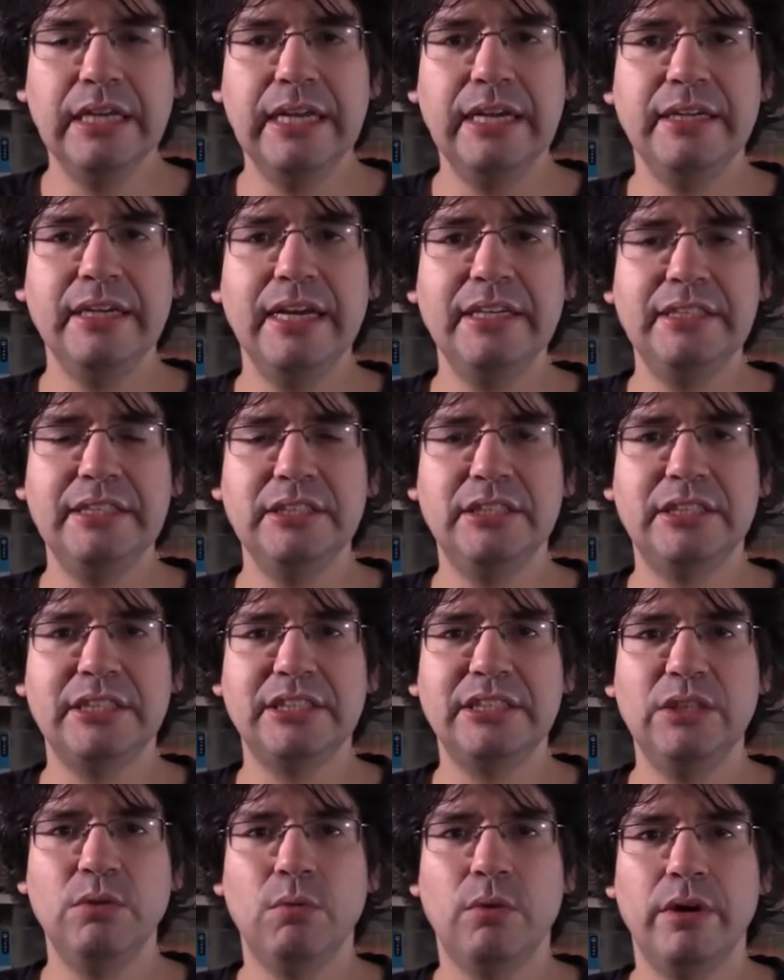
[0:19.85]
In
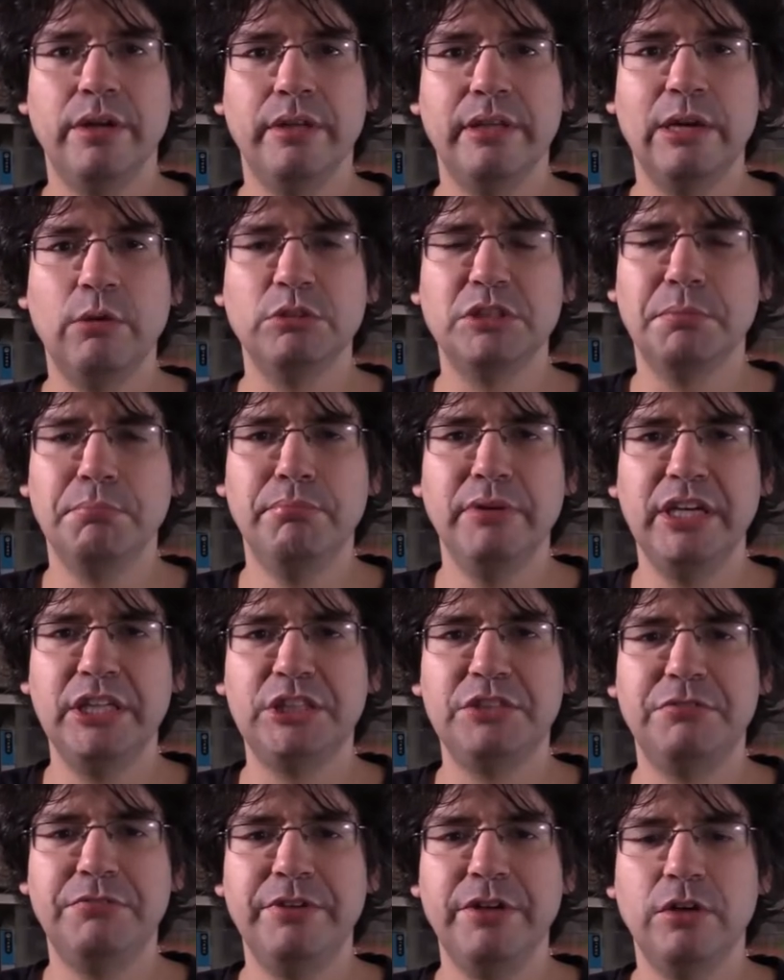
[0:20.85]
1961, there was a
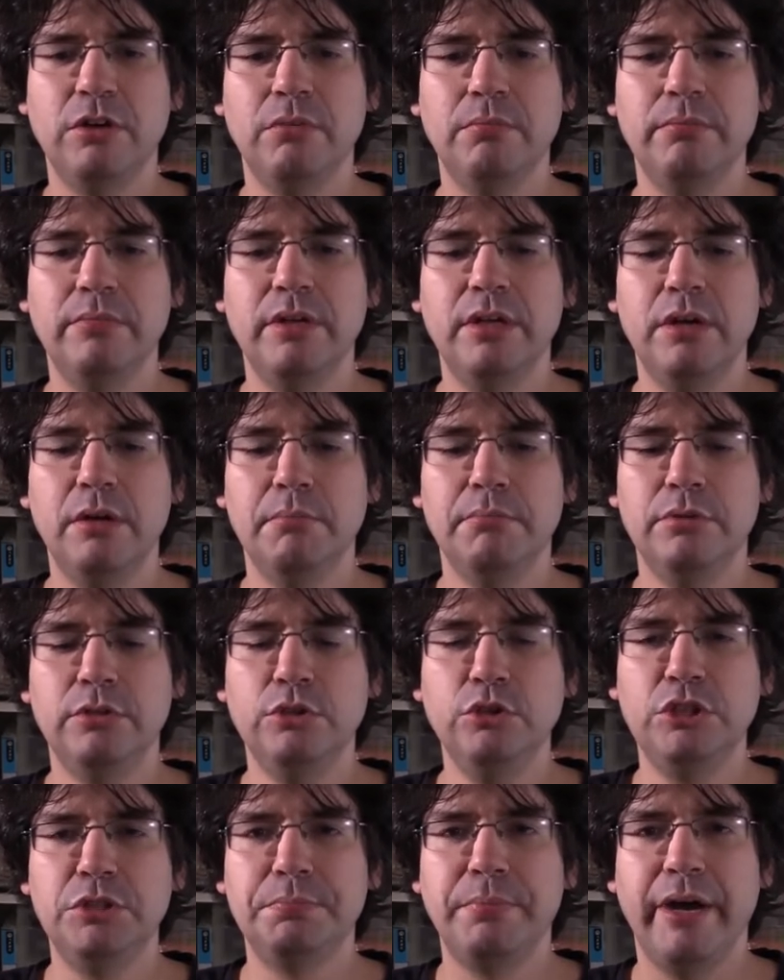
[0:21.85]
British film
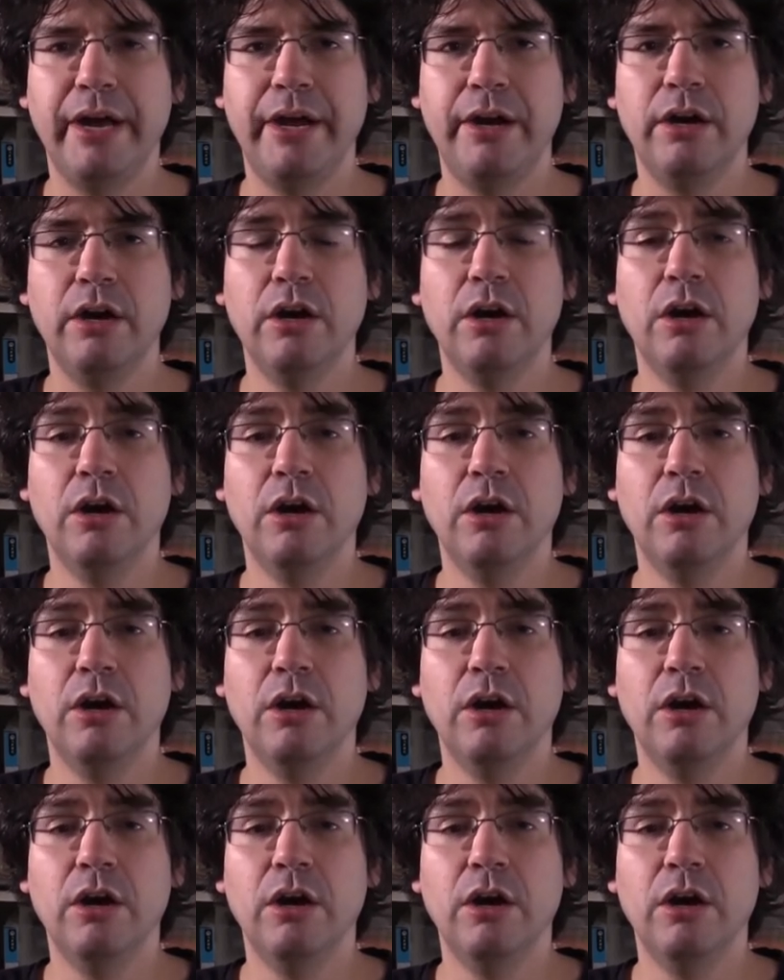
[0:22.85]
produced by